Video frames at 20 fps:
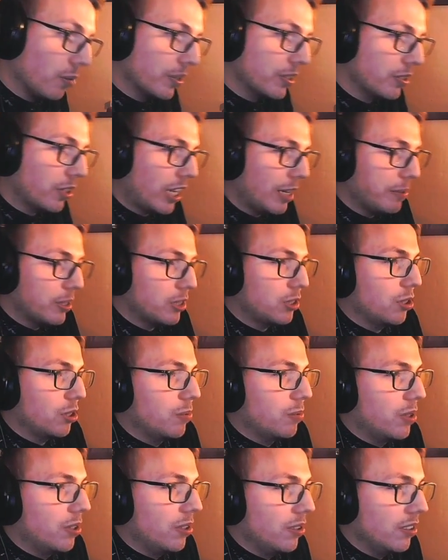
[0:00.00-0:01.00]
when you clip into a
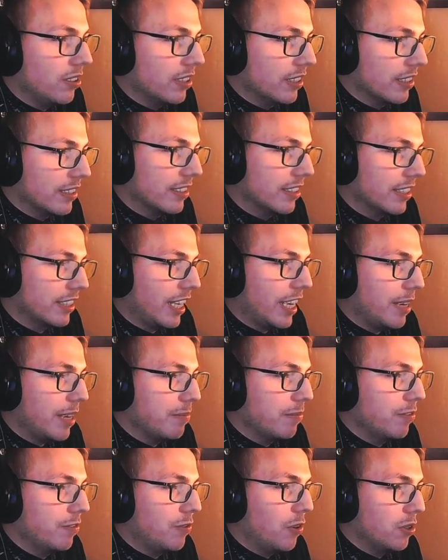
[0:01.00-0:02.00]
wall, the
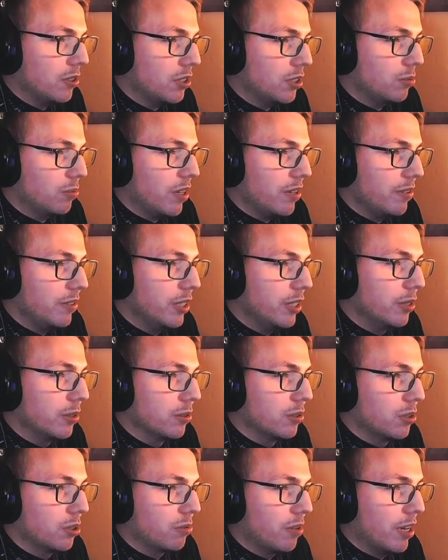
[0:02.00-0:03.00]
game forces Wario
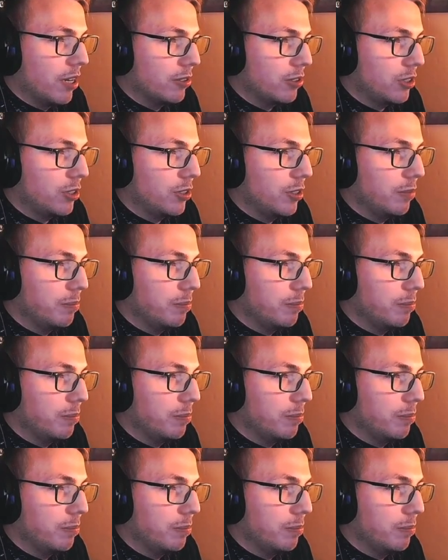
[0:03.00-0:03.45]
to crouch,